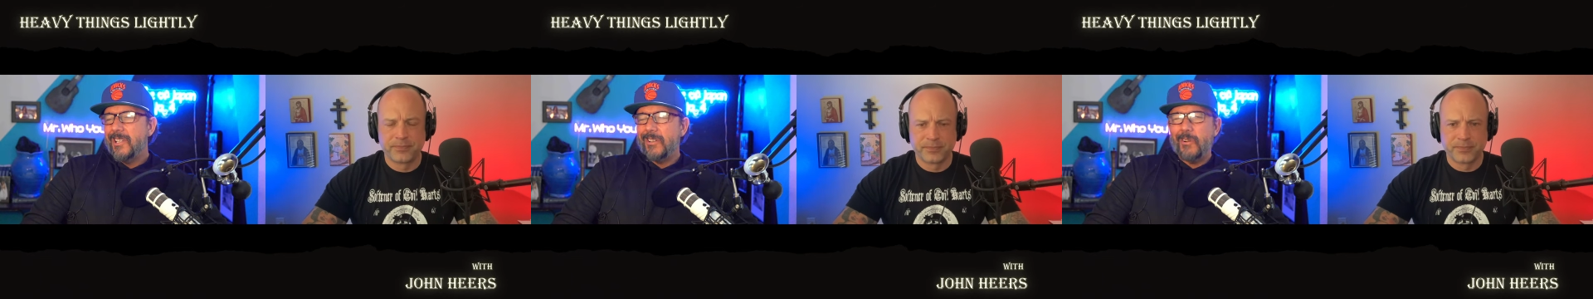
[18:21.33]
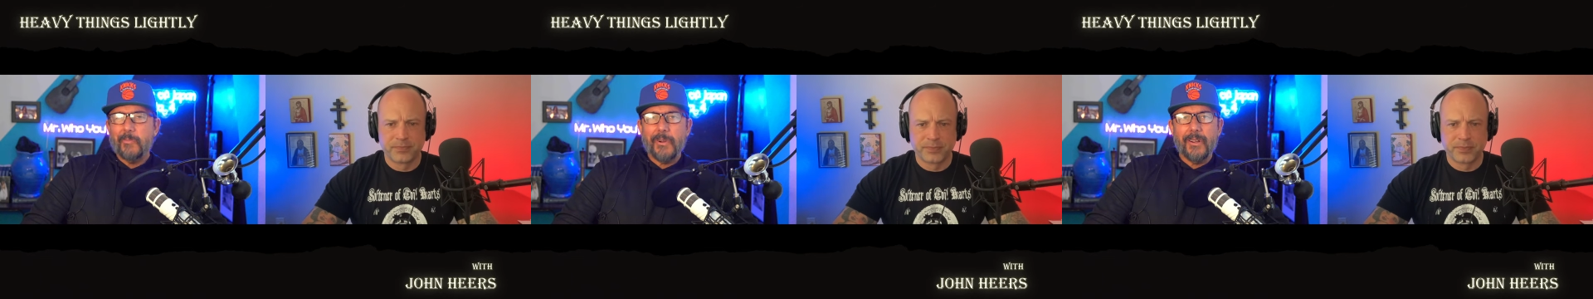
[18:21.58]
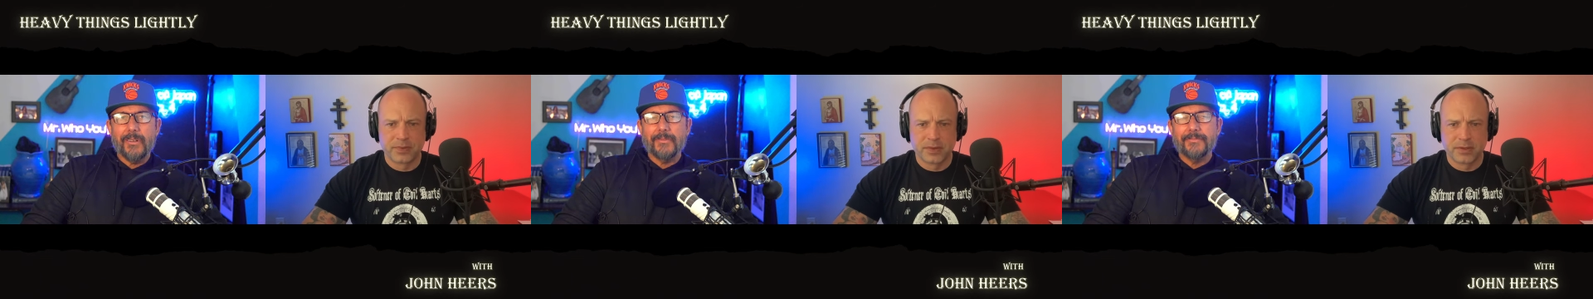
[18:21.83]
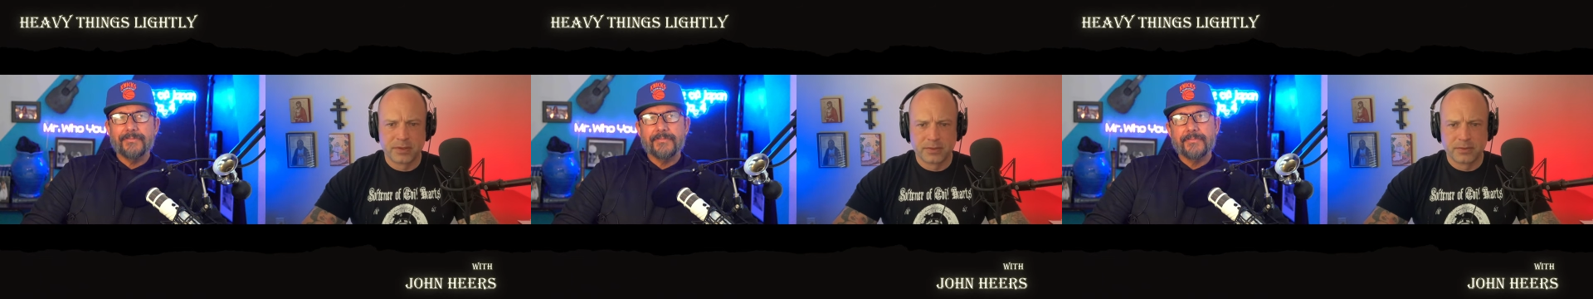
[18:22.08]
Speaker 1: You know, part
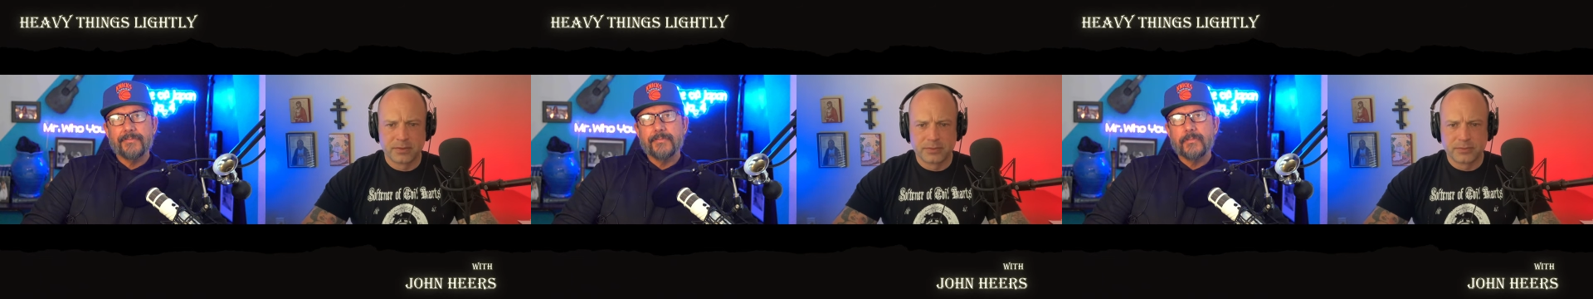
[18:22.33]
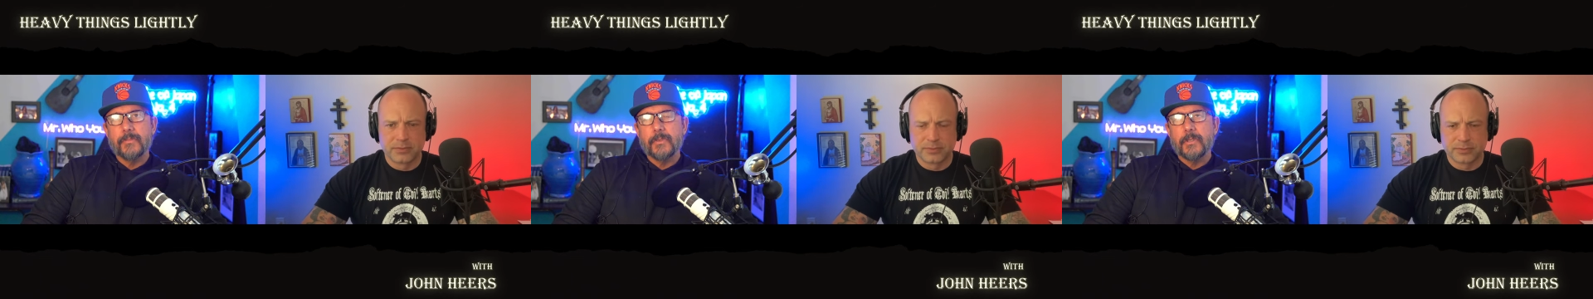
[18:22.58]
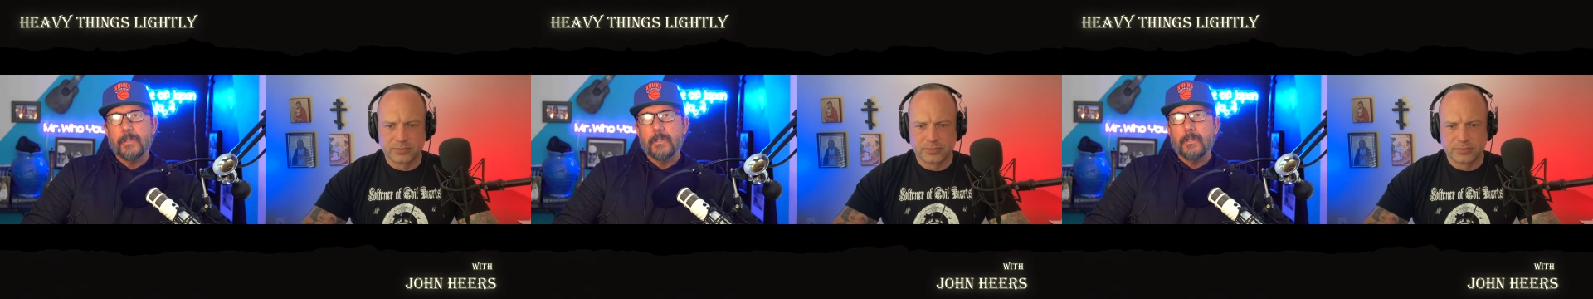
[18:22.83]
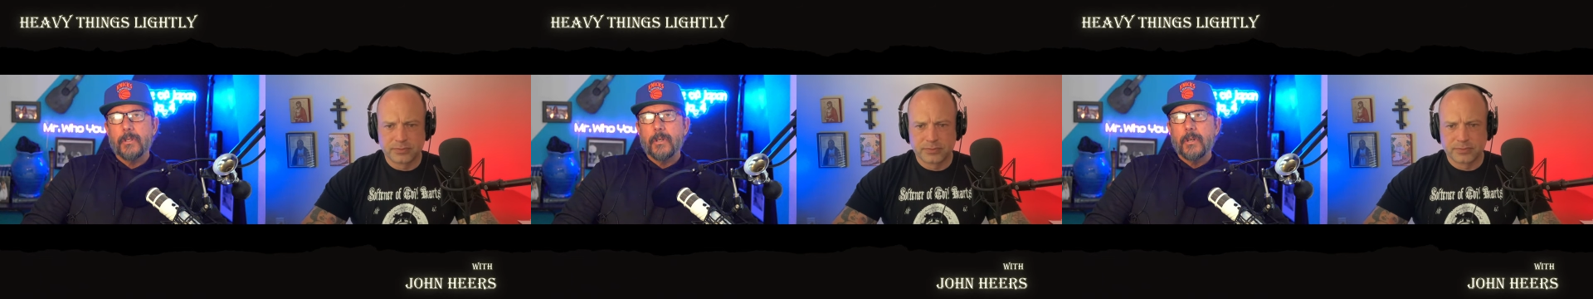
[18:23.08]

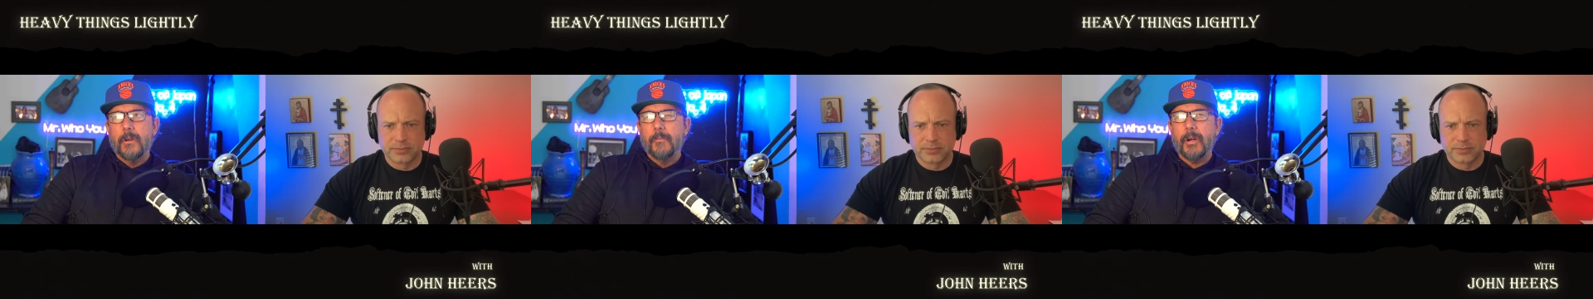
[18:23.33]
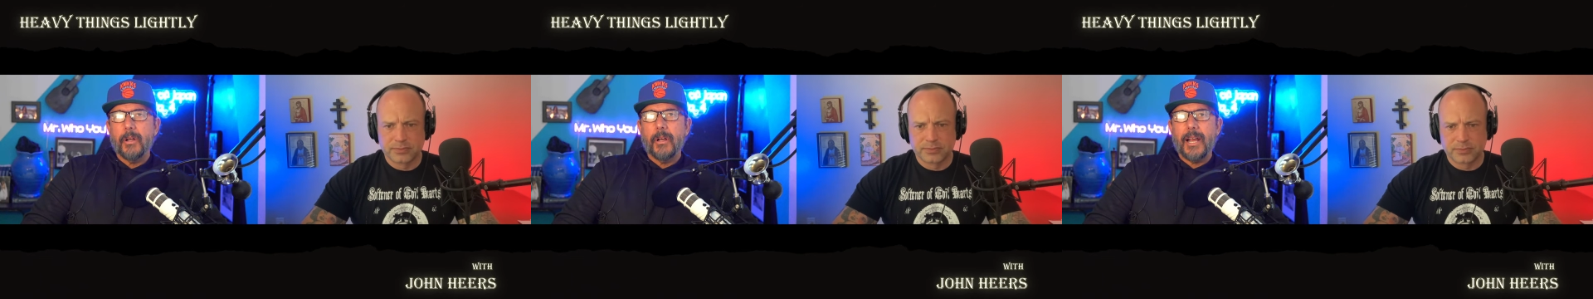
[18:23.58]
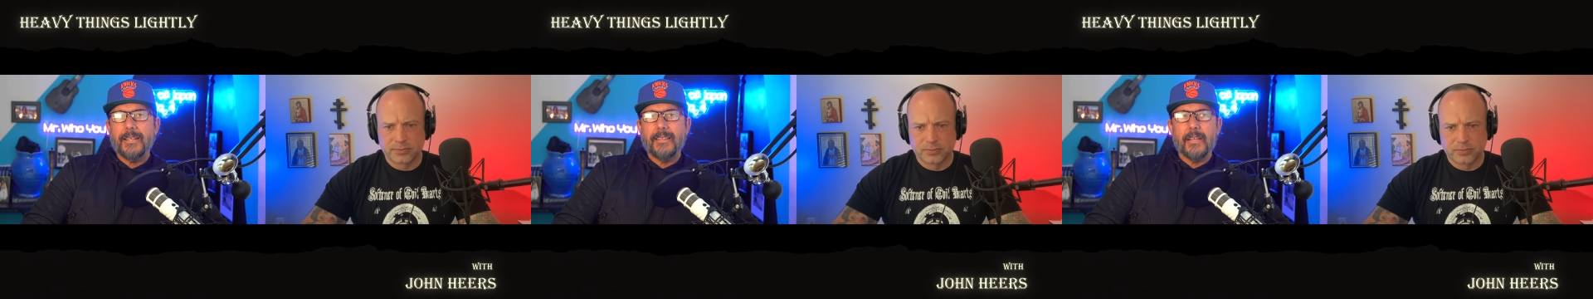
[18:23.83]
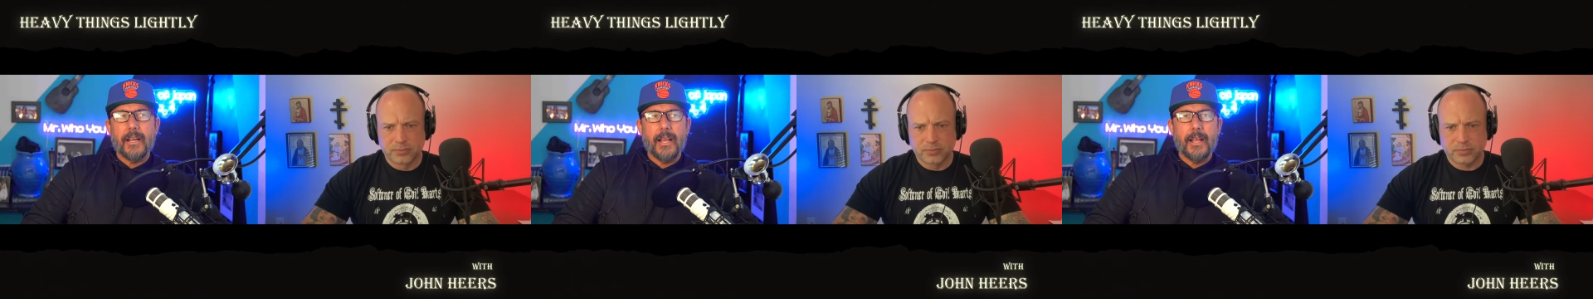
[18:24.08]
part I did
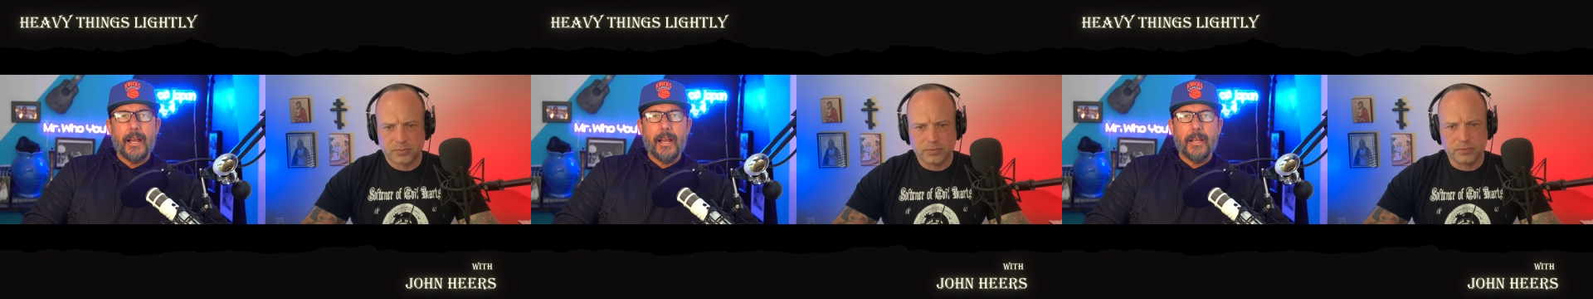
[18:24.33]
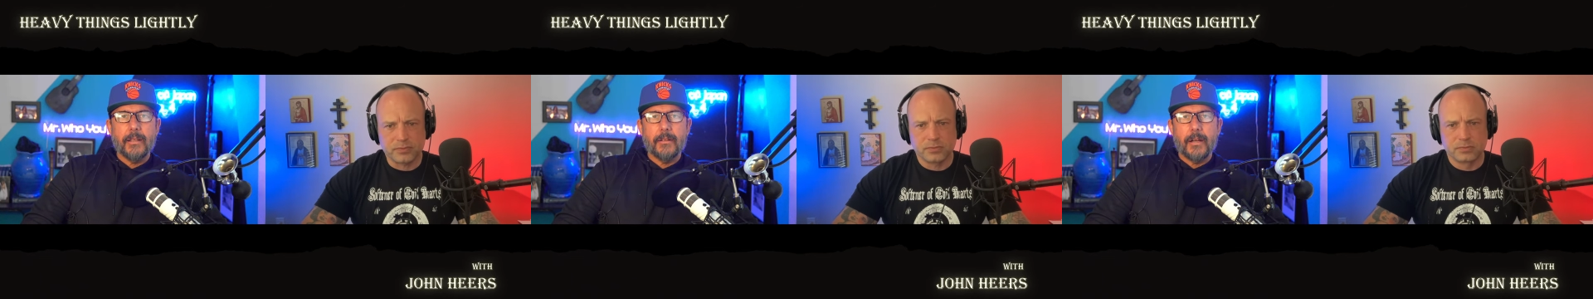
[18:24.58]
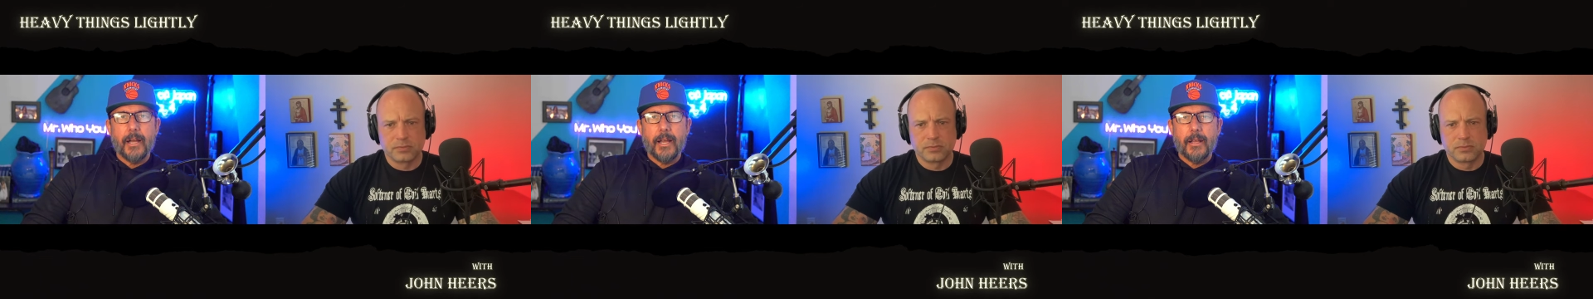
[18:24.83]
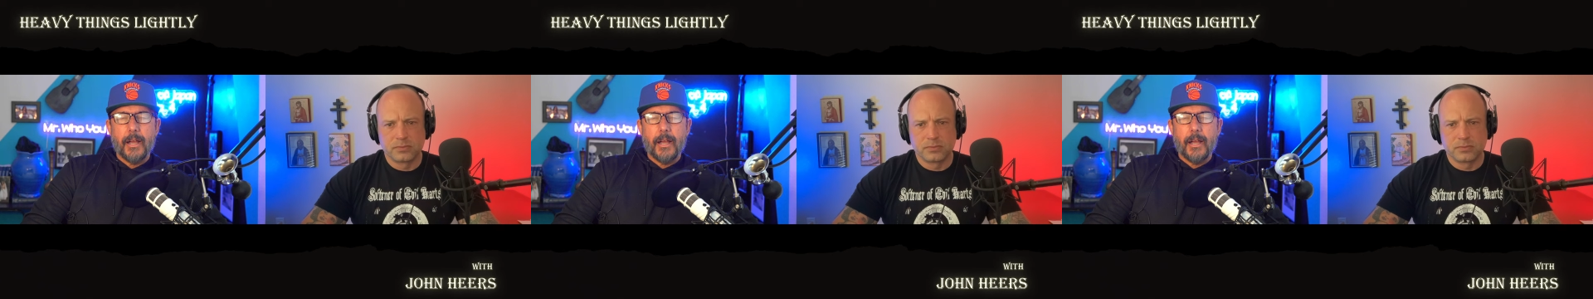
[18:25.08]
I I I,